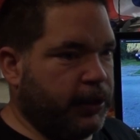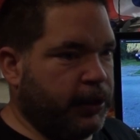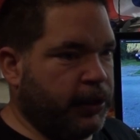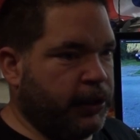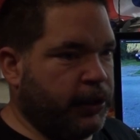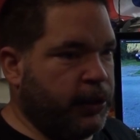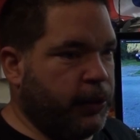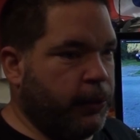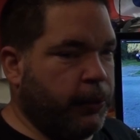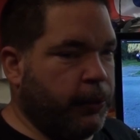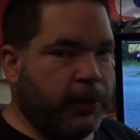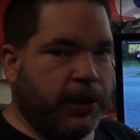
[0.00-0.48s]

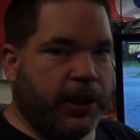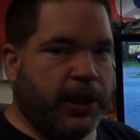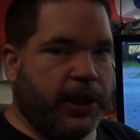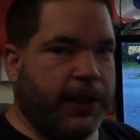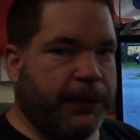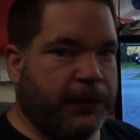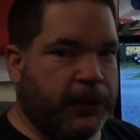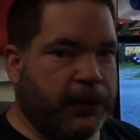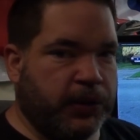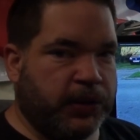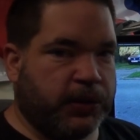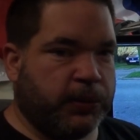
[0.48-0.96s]
You know, when I
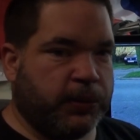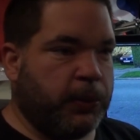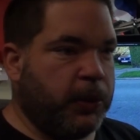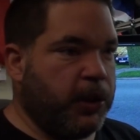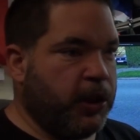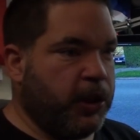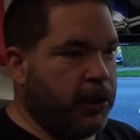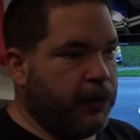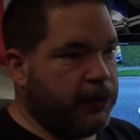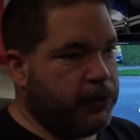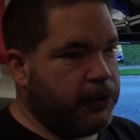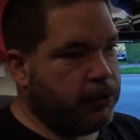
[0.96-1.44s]
have to
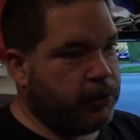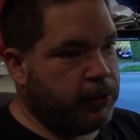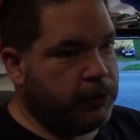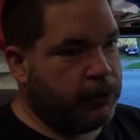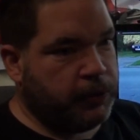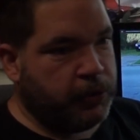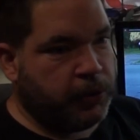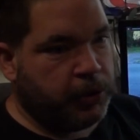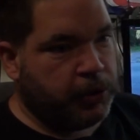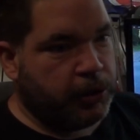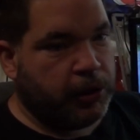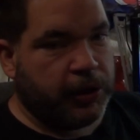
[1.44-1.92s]
swerve to
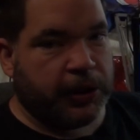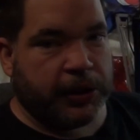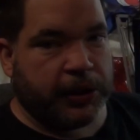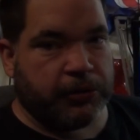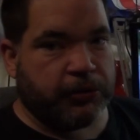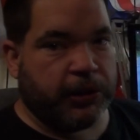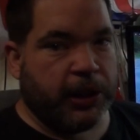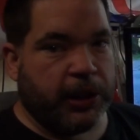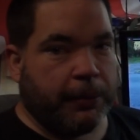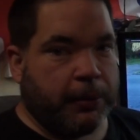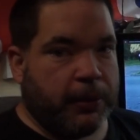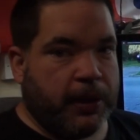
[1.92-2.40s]
avoid like a
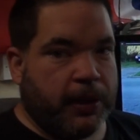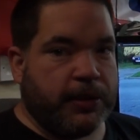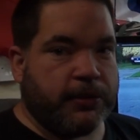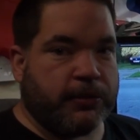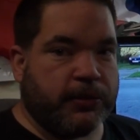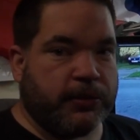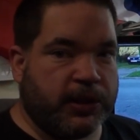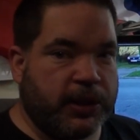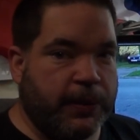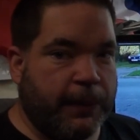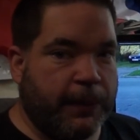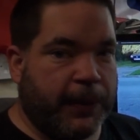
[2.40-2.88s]
tree
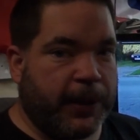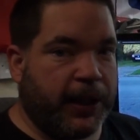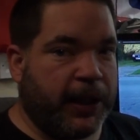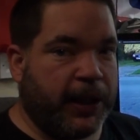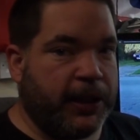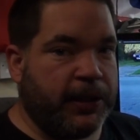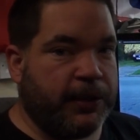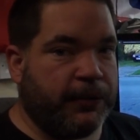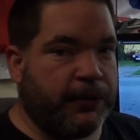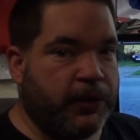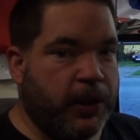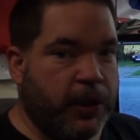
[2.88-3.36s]
branch or something
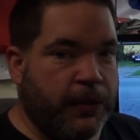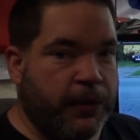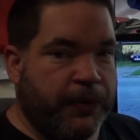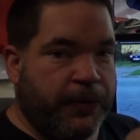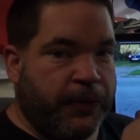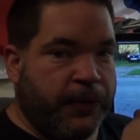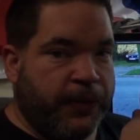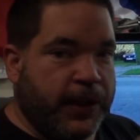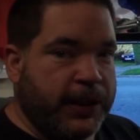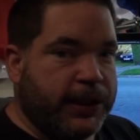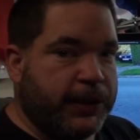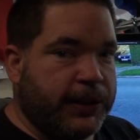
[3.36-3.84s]
in the road,
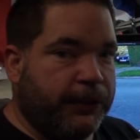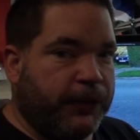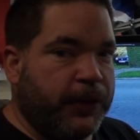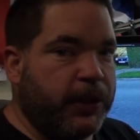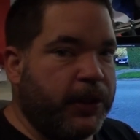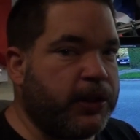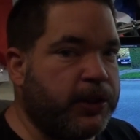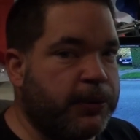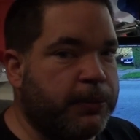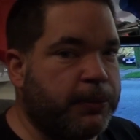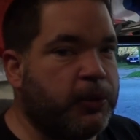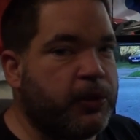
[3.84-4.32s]
this
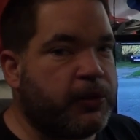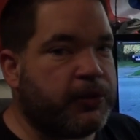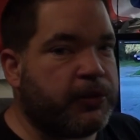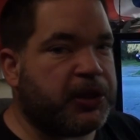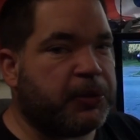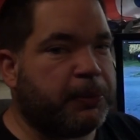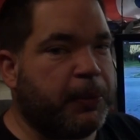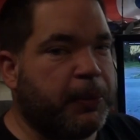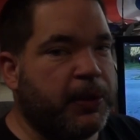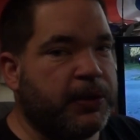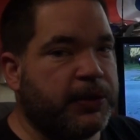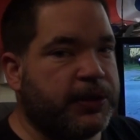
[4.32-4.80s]
feels more
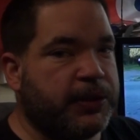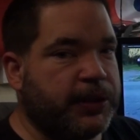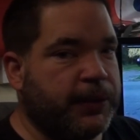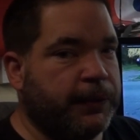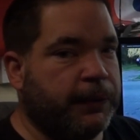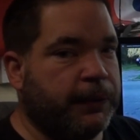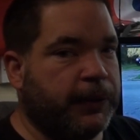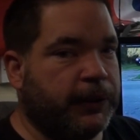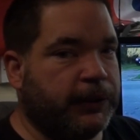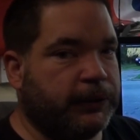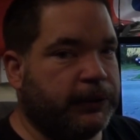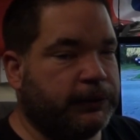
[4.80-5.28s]

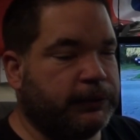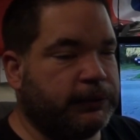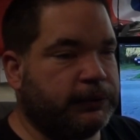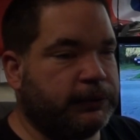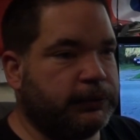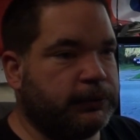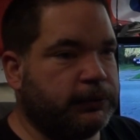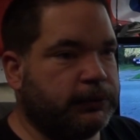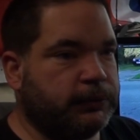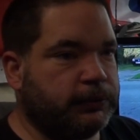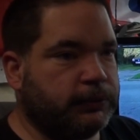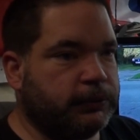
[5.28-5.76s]
responsive.
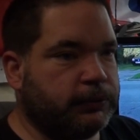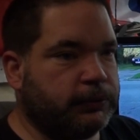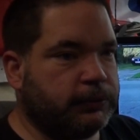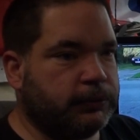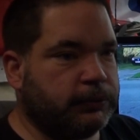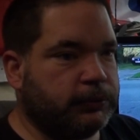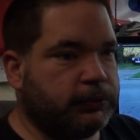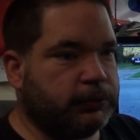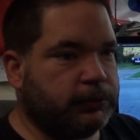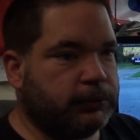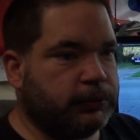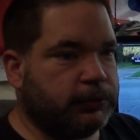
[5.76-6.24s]

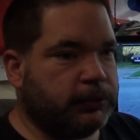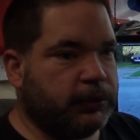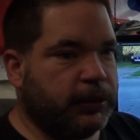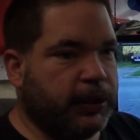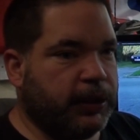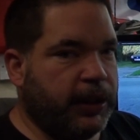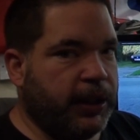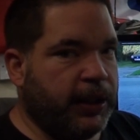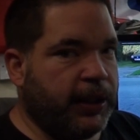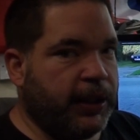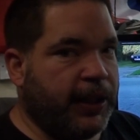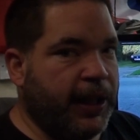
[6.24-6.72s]

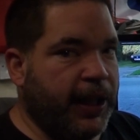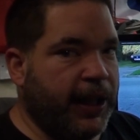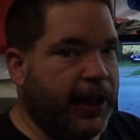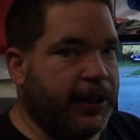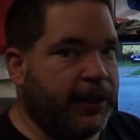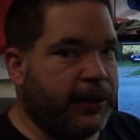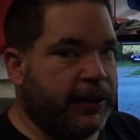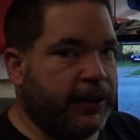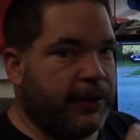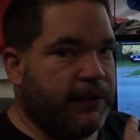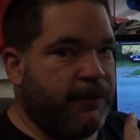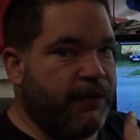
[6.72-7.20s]

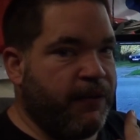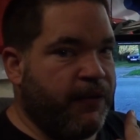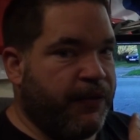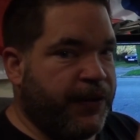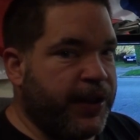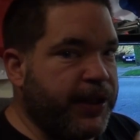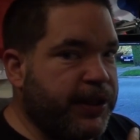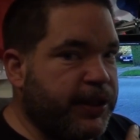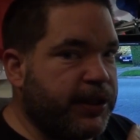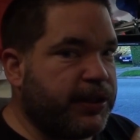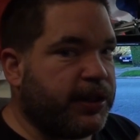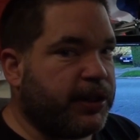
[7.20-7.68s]
Again,
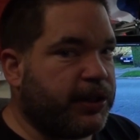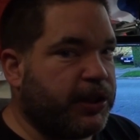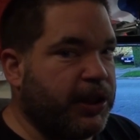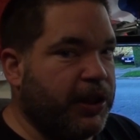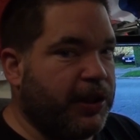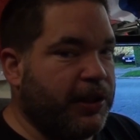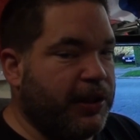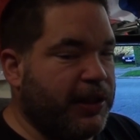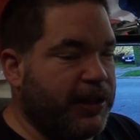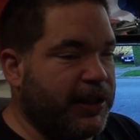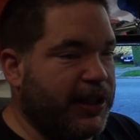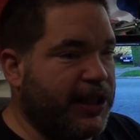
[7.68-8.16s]
this is a
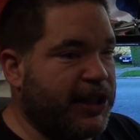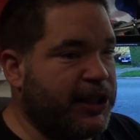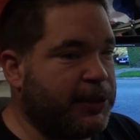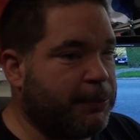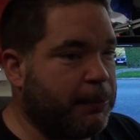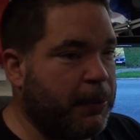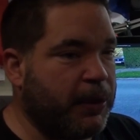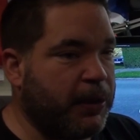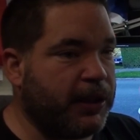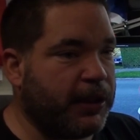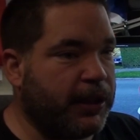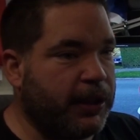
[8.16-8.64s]

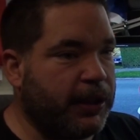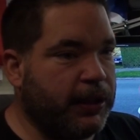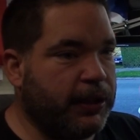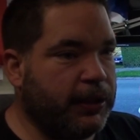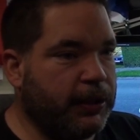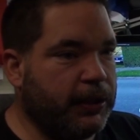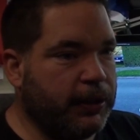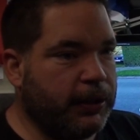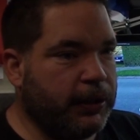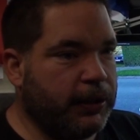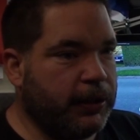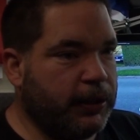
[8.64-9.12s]
Chinese bike.
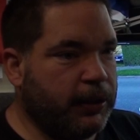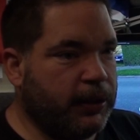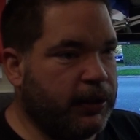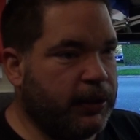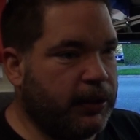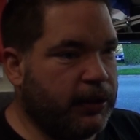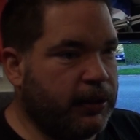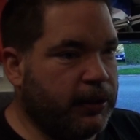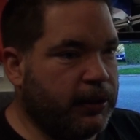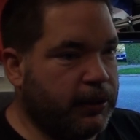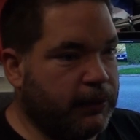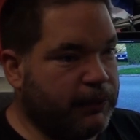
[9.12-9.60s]

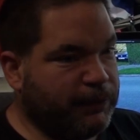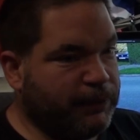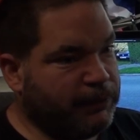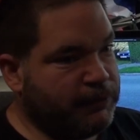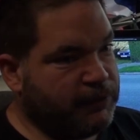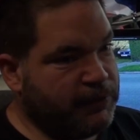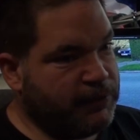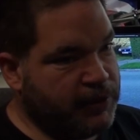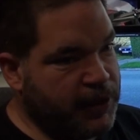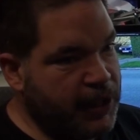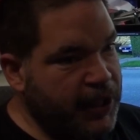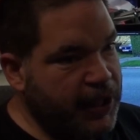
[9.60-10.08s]

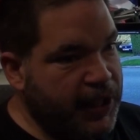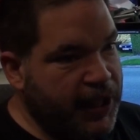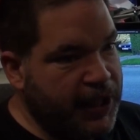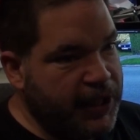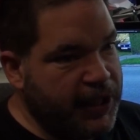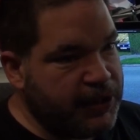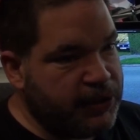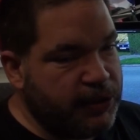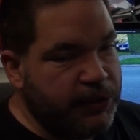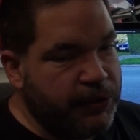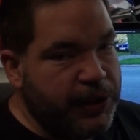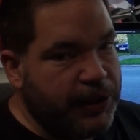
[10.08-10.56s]
Then
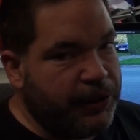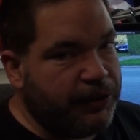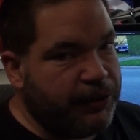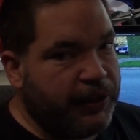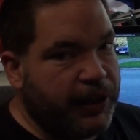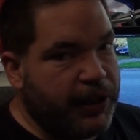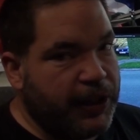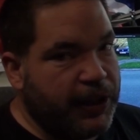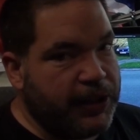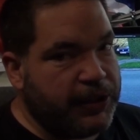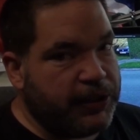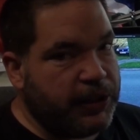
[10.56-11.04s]
again, it's only
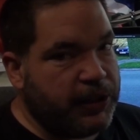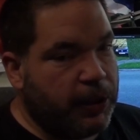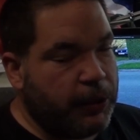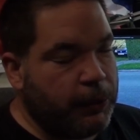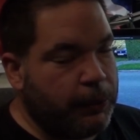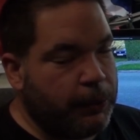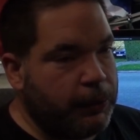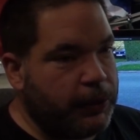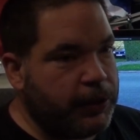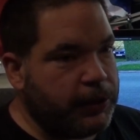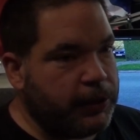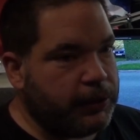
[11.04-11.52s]
three years
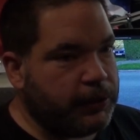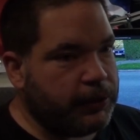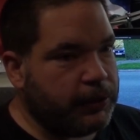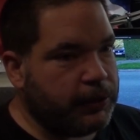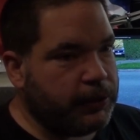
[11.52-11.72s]
old.